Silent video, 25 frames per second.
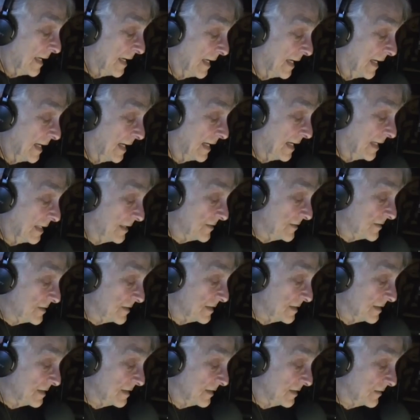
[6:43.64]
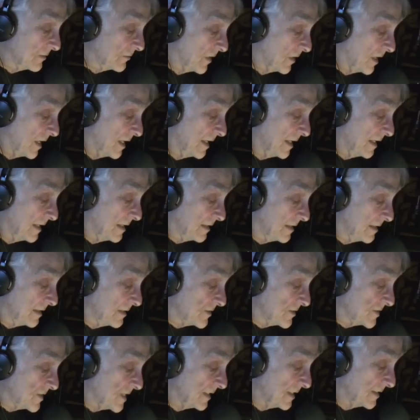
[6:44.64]
And Ryan
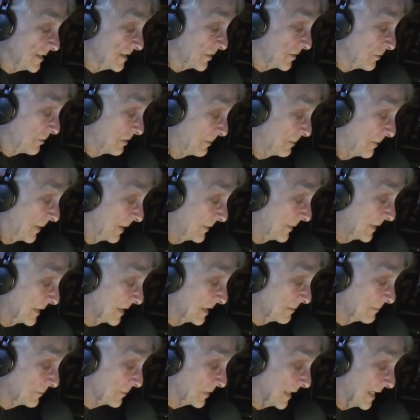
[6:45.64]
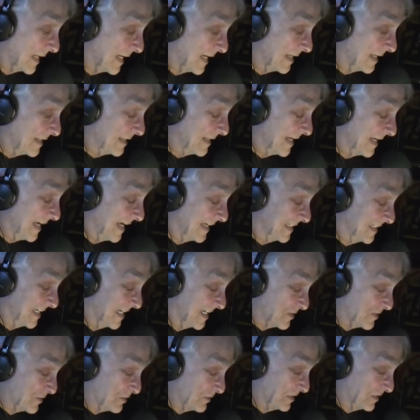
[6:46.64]
said that the Republican plan, and
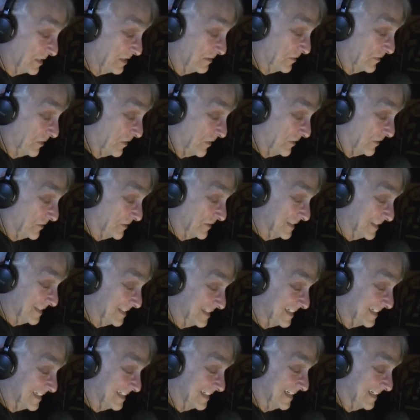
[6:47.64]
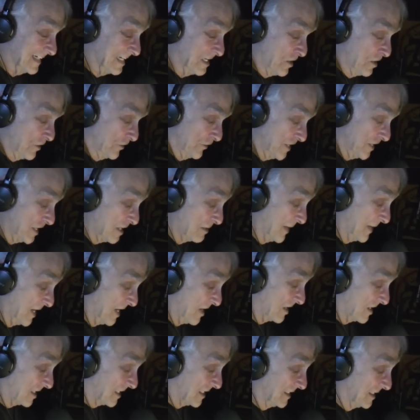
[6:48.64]
guess what they've called it? The
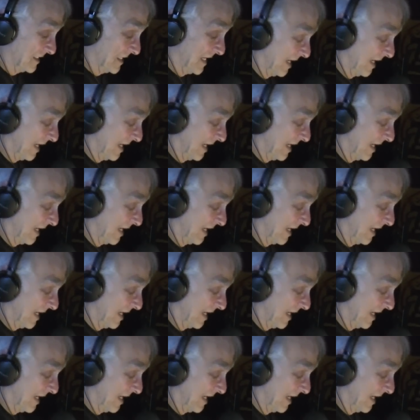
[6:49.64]
American